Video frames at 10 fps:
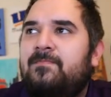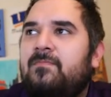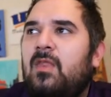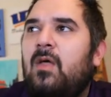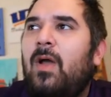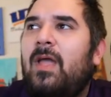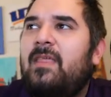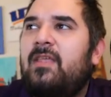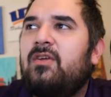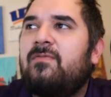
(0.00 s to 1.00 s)
The way
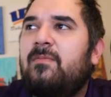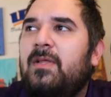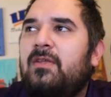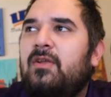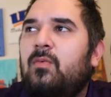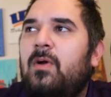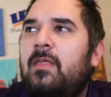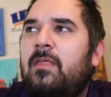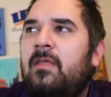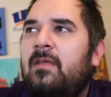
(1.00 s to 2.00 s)
that you're familiar
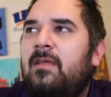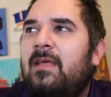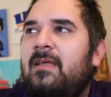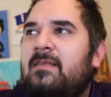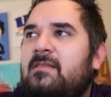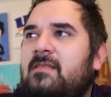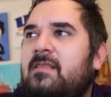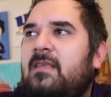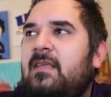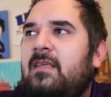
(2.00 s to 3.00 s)
with is
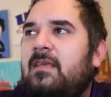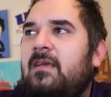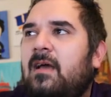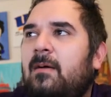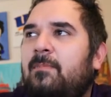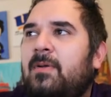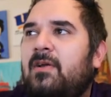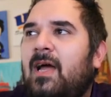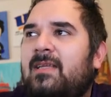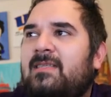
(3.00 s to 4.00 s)
the
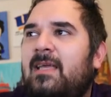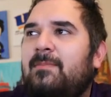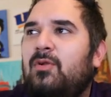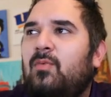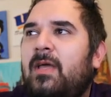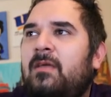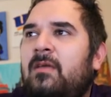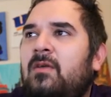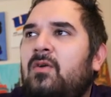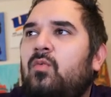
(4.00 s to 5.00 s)
periodic table way,
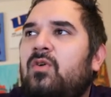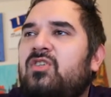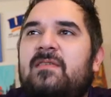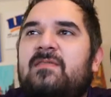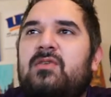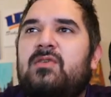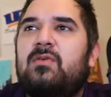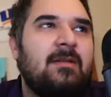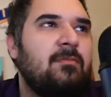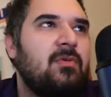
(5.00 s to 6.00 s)
which gives you the
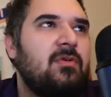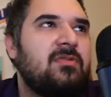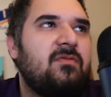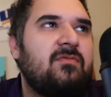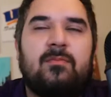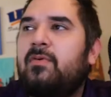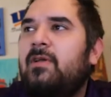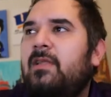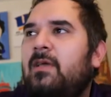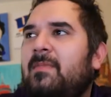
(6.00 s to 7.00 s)
symbol. So for
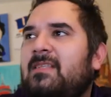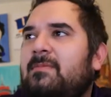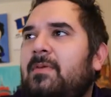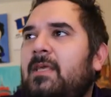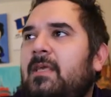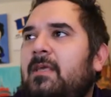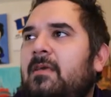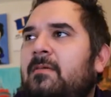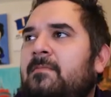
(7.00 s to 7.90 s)
beryllium, that's Be.